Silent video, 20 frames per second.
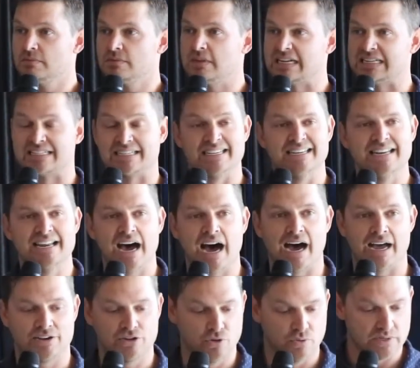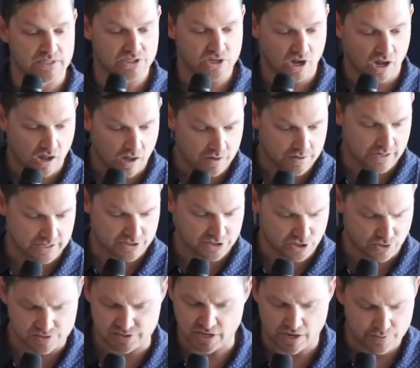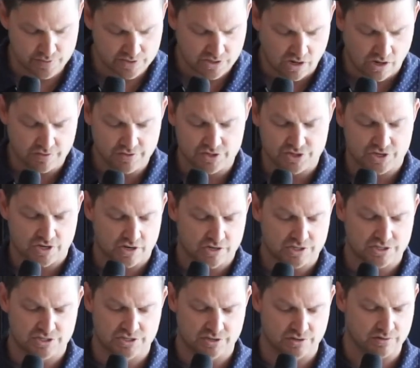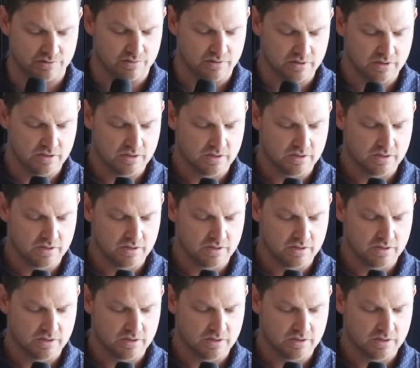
That's not who he's called us to. It's not who he's called the church to.